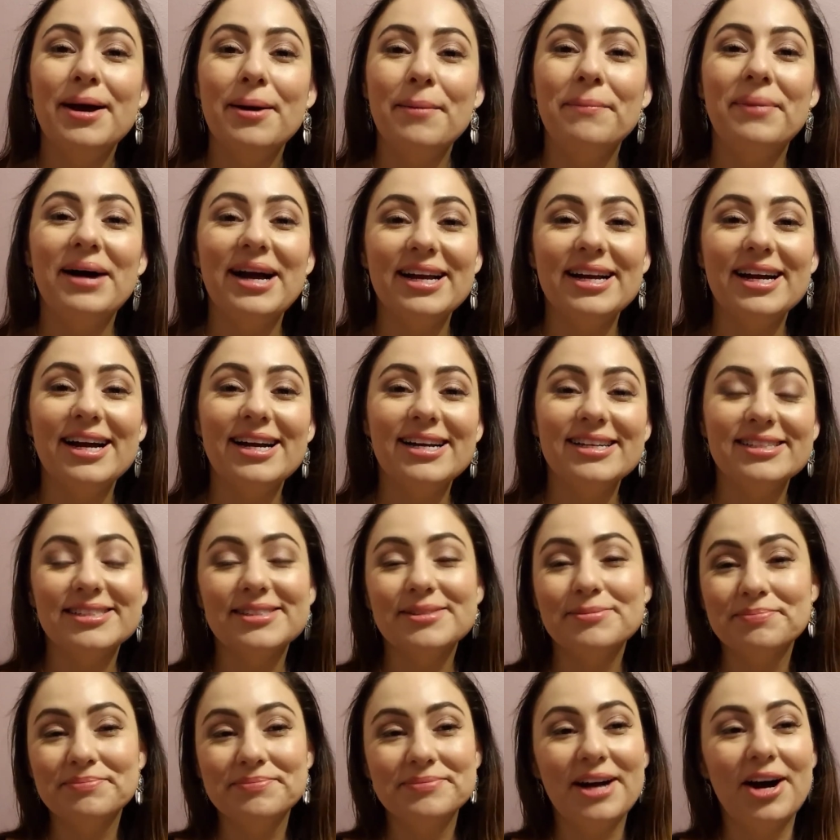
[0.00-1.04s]
Bye, guys.
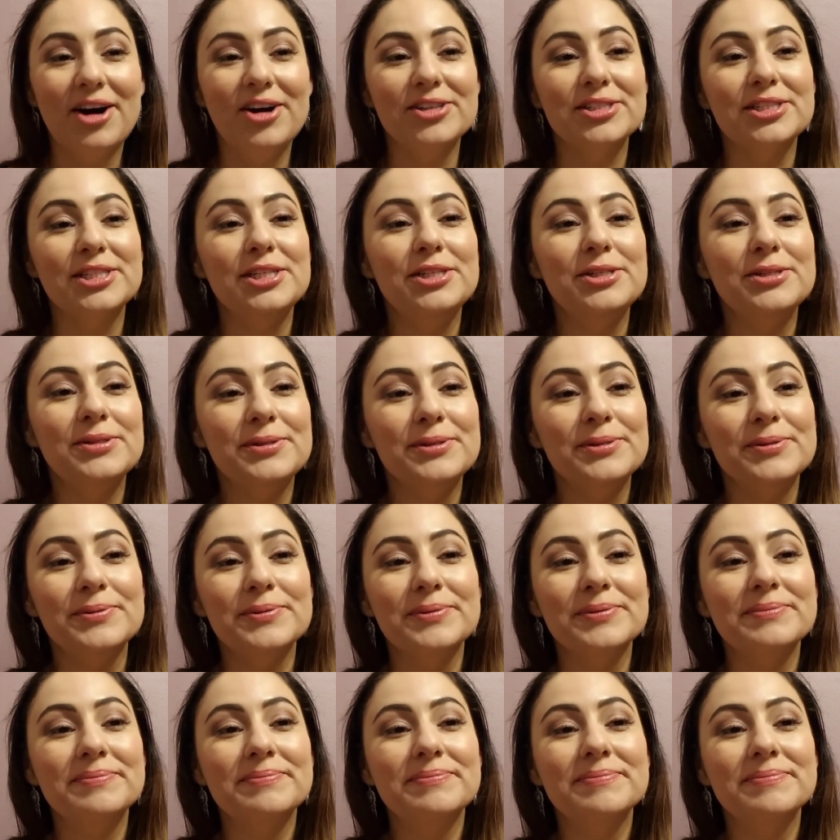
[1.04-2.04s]
I'll see you soon.